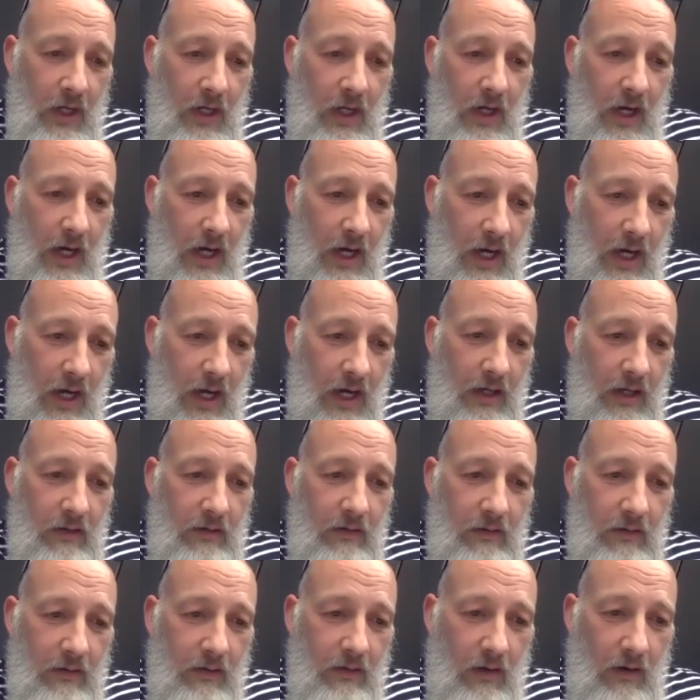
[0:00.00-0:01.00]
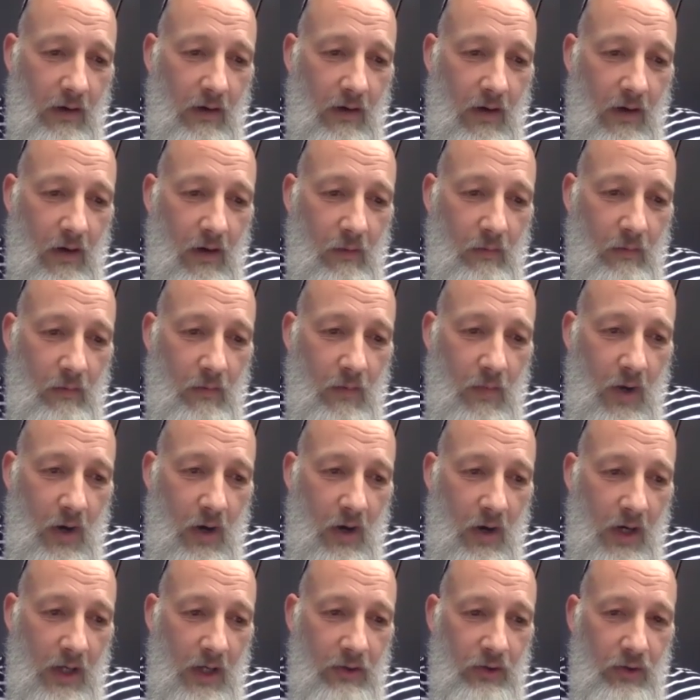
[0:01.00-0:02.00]
And um,
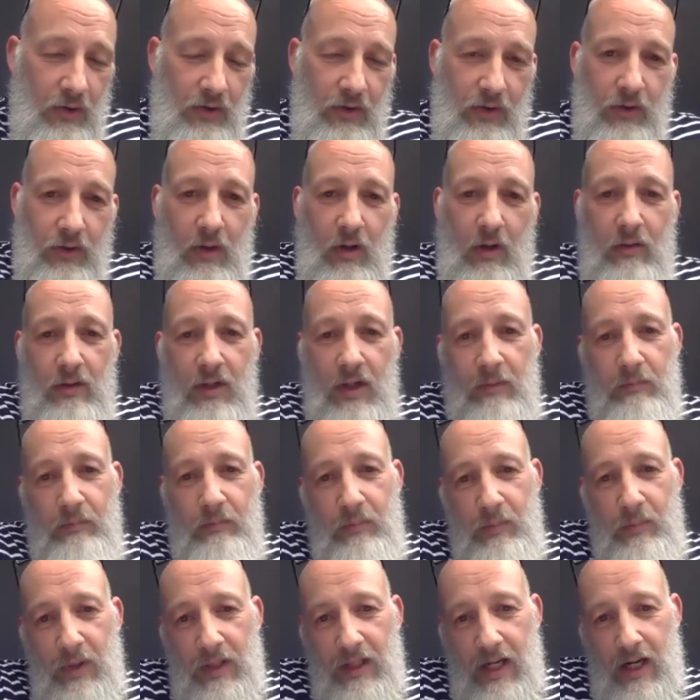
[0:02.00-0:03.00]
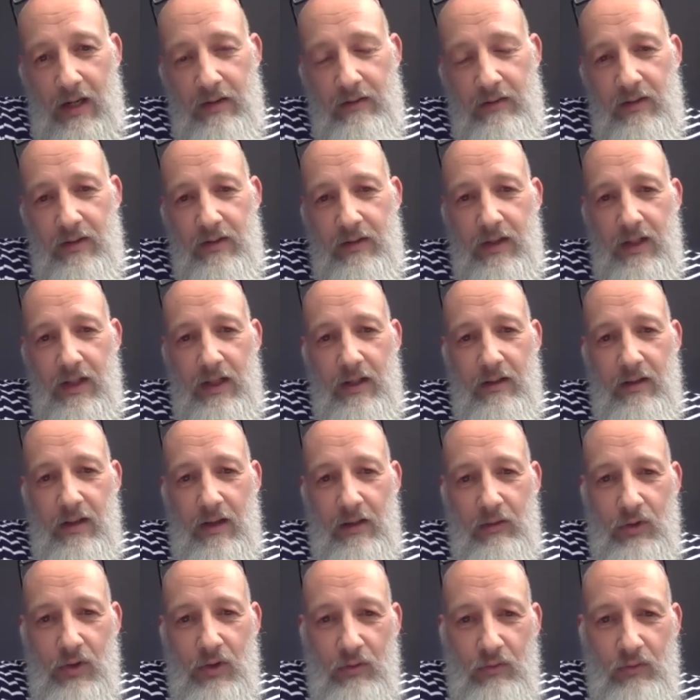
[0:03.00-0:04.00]
I just slowly began to see
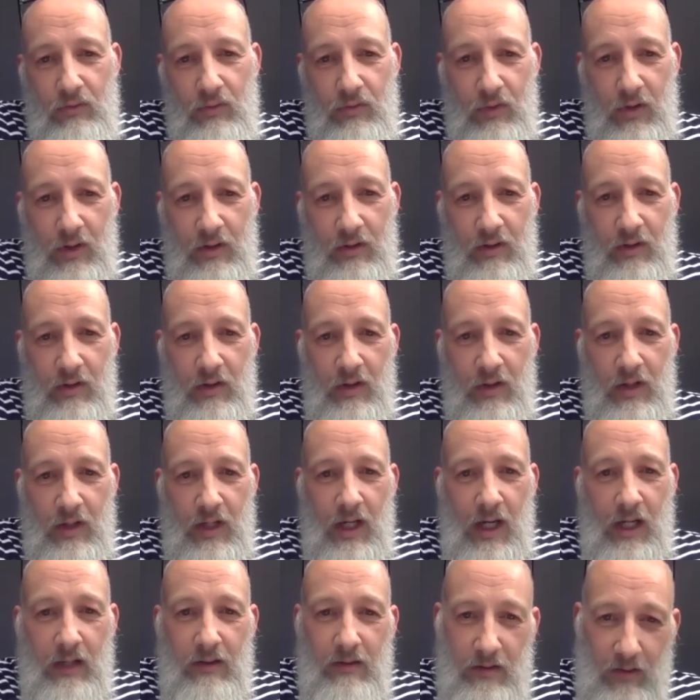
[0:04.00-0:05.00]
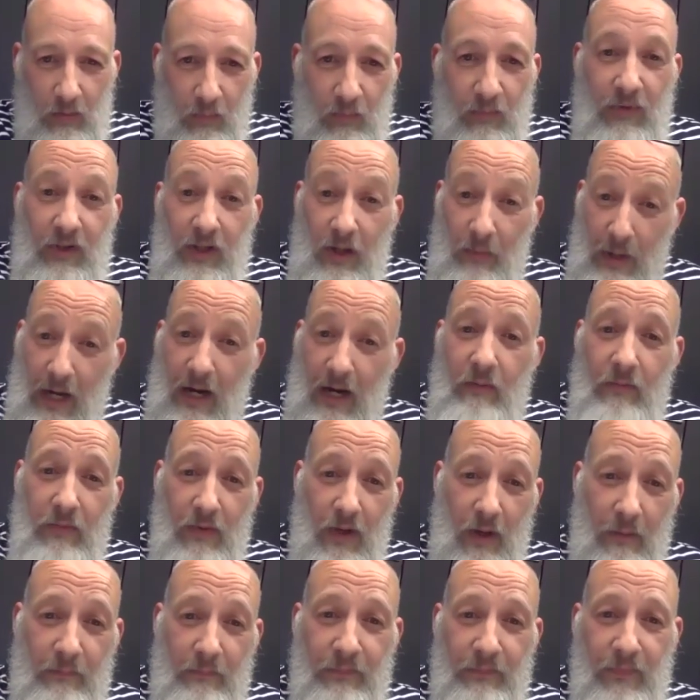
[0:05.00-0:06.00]
that children had something about
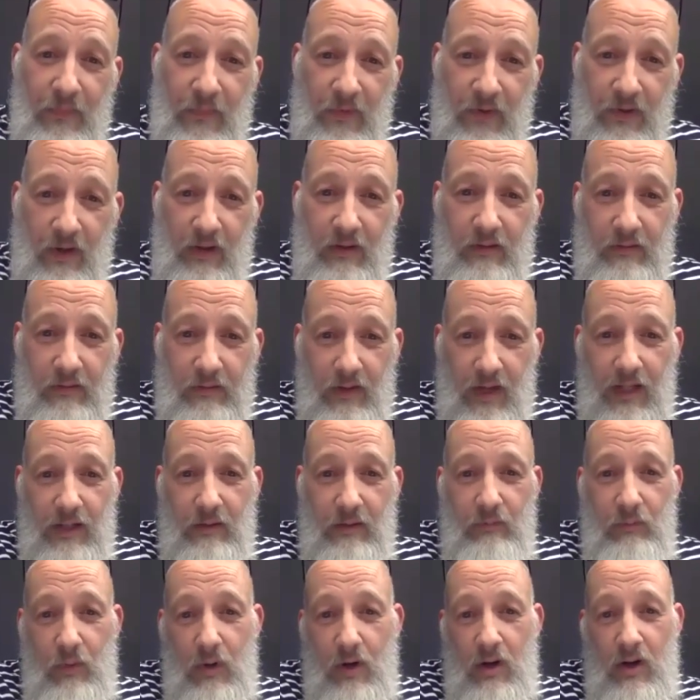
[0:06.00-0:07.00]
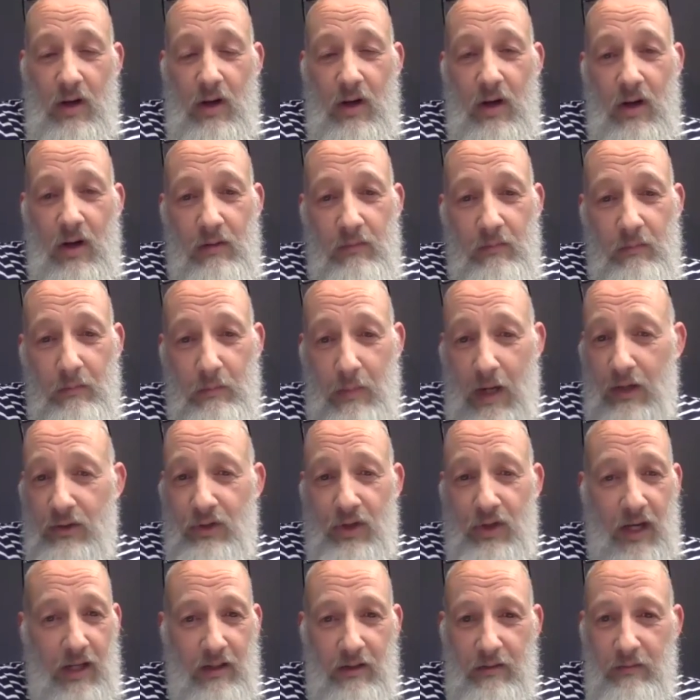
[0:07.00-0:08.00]
them, that they were
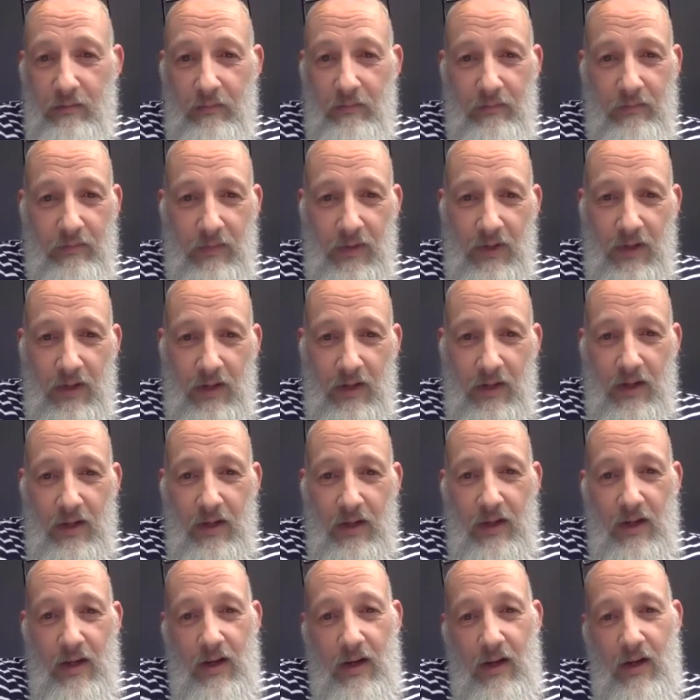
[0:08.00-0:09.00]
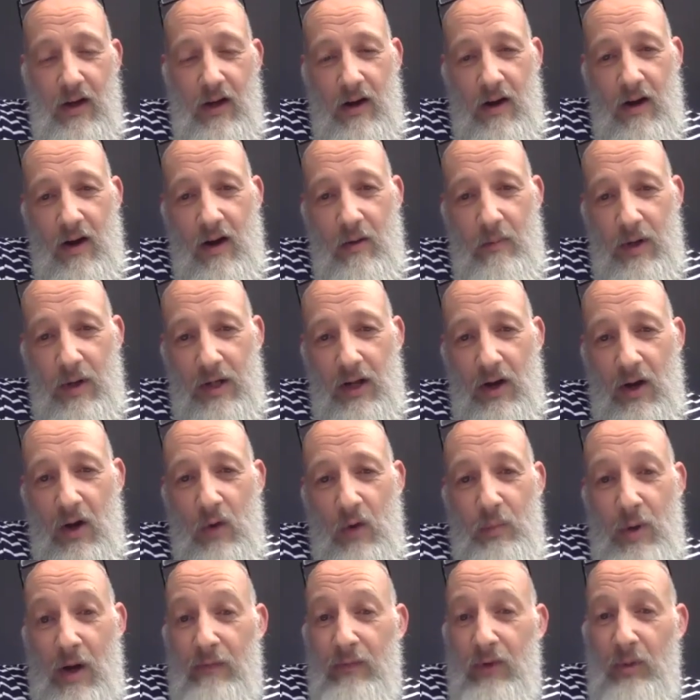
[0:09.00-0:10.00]
magic. Um, and I
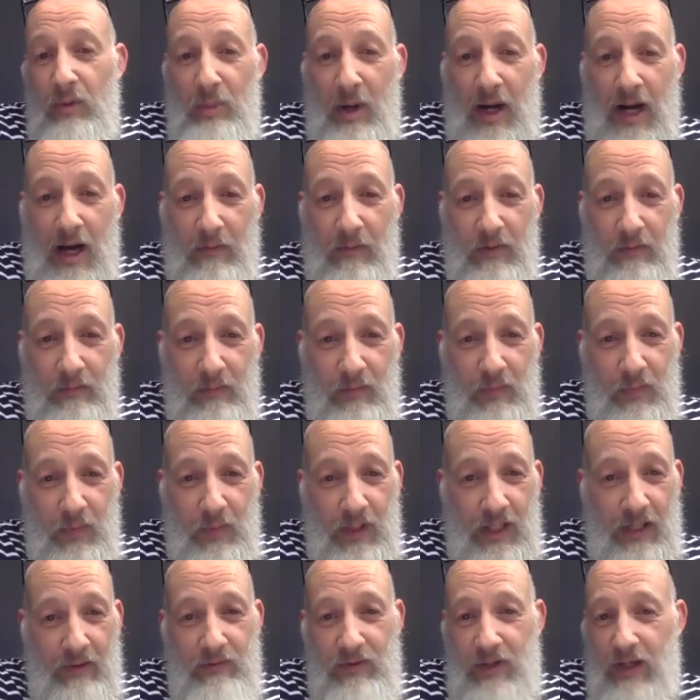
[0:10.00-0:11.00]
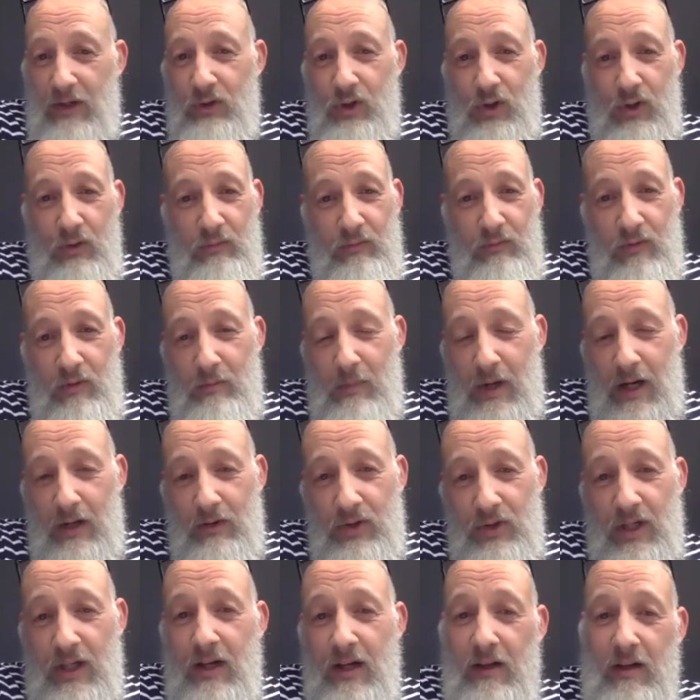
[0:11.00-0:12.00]
hope every parent believes their children are
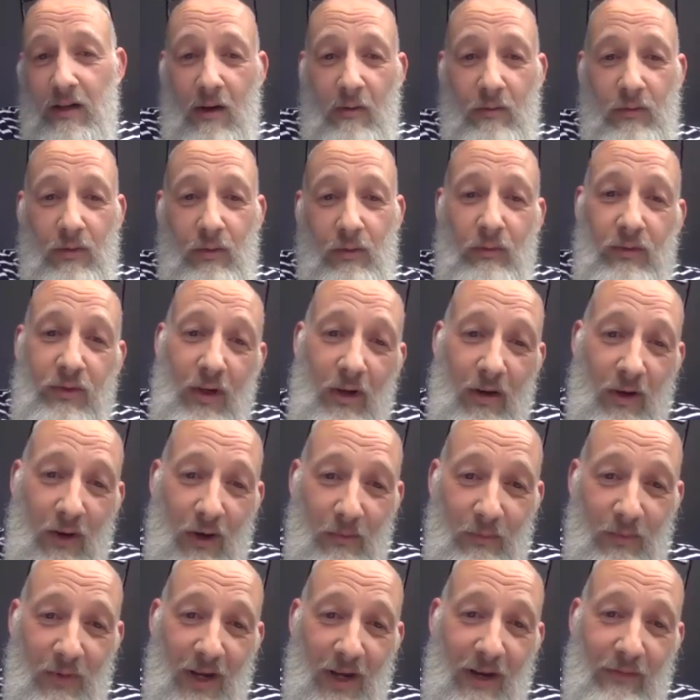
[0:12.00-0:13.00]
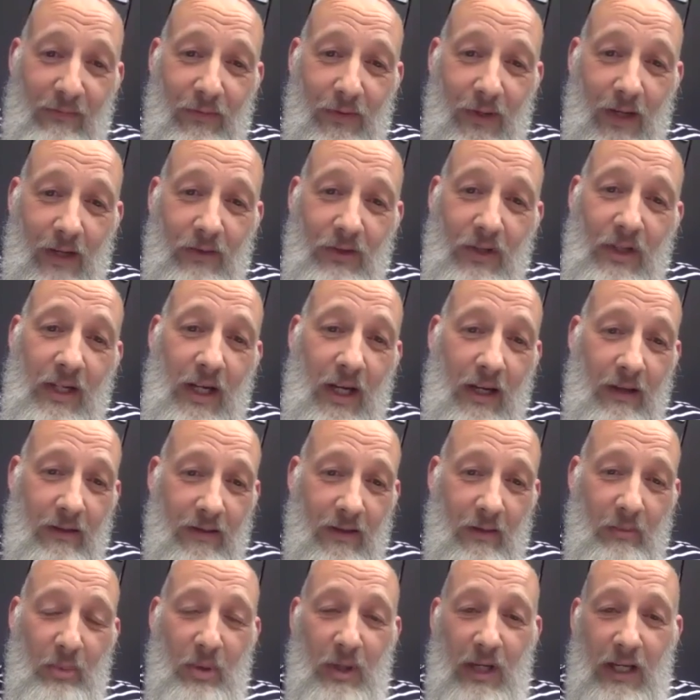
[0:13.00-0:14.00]
magic. And I would also hope that every
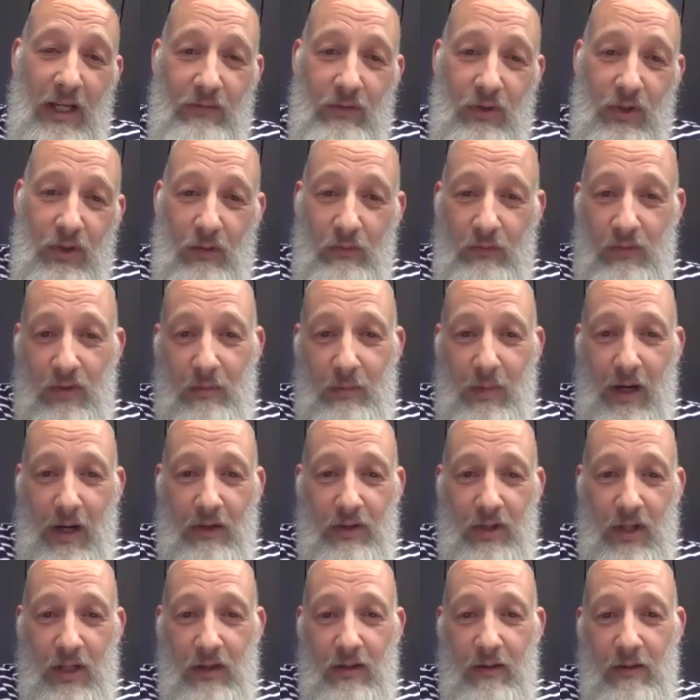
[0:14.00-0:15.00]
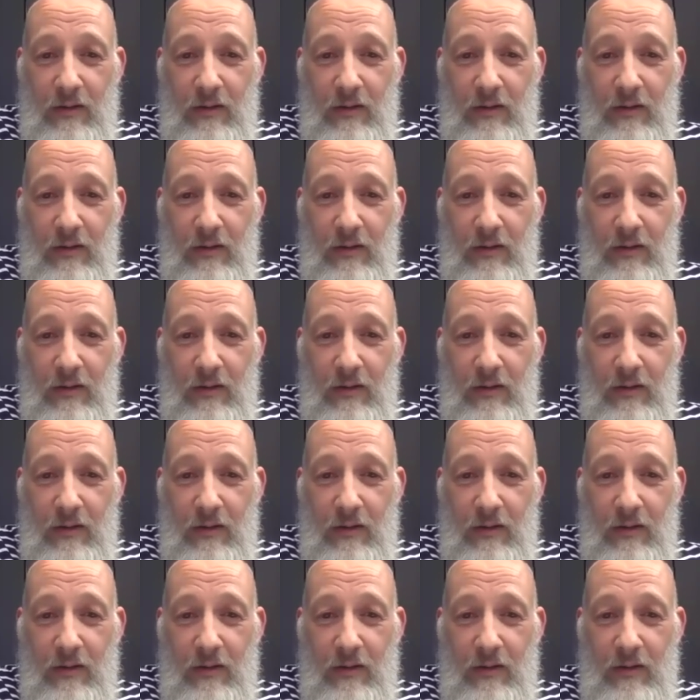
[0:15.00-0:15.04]
educator believes children are magic.